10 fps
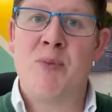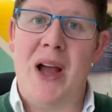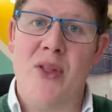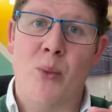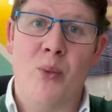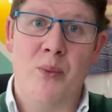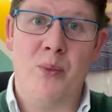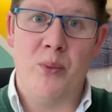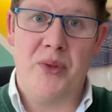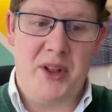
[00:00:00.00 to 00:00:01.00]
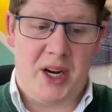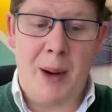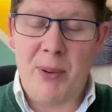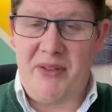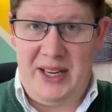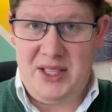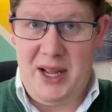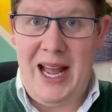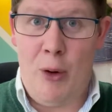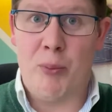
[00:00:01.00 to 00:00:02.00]
And the couple of things that
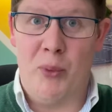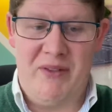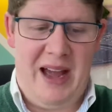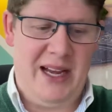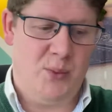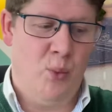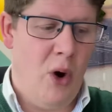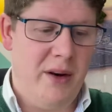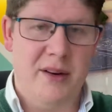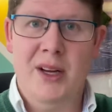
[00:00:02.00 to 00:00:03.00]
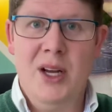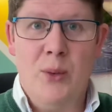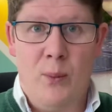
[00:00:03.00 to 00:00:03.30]
help with that is, one,